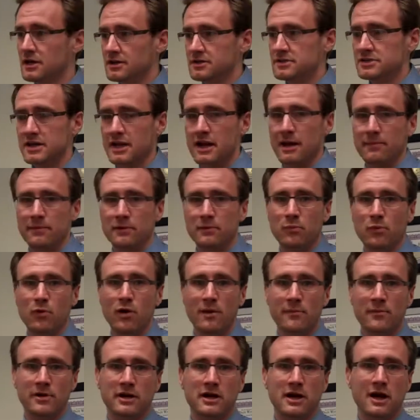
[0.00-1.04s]
Set up an
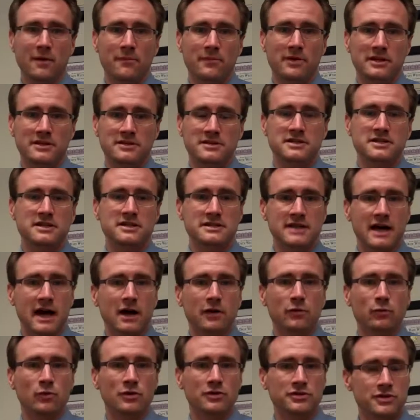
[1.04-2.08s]
appointment, come in, sit
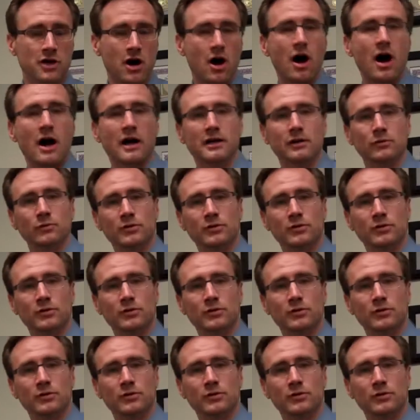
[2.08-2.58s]
down, and we'll talk,